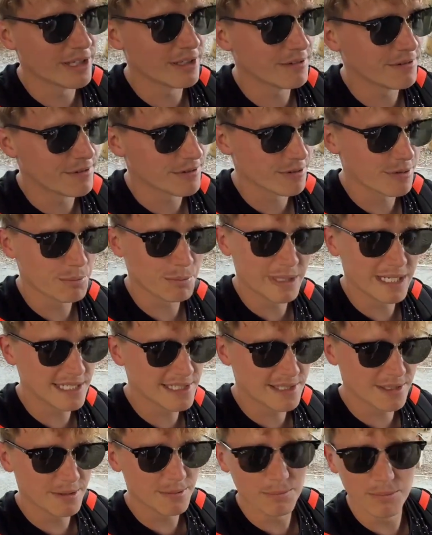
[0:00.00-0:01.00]
for me
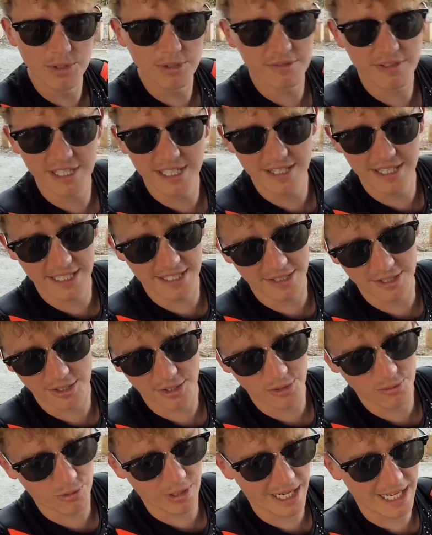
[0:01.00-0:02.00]
to move here, then I don't know
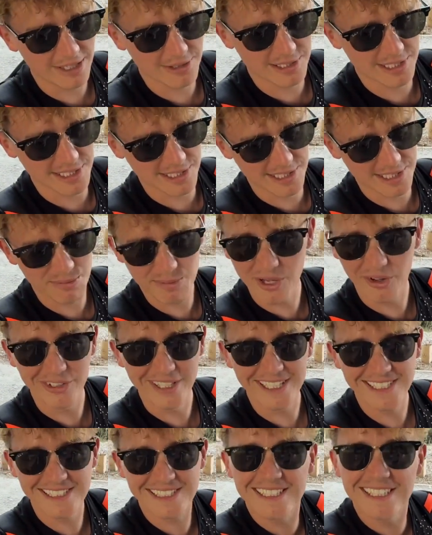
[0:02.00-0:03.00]
what else is, to be honest.